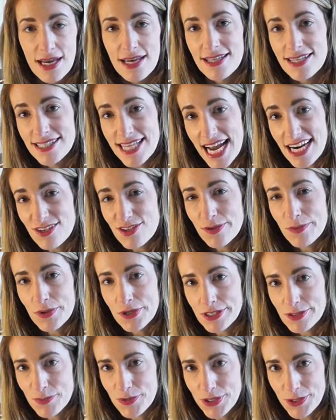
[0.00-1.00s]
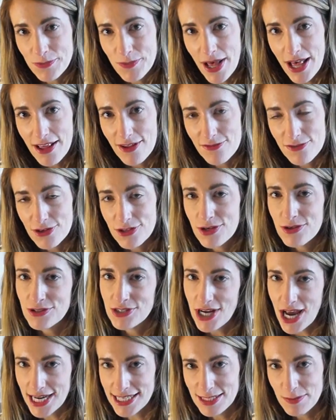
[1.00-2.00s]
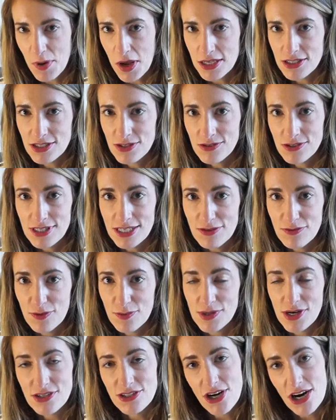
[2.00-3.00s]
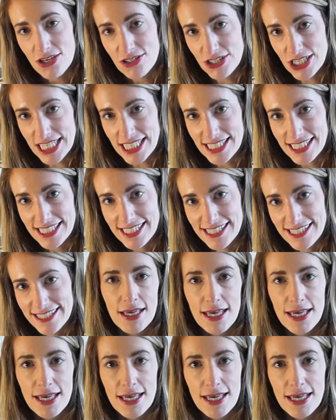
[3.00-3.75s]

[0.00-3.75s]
This actually works pretty well for those dye spots you see from your dark jeans.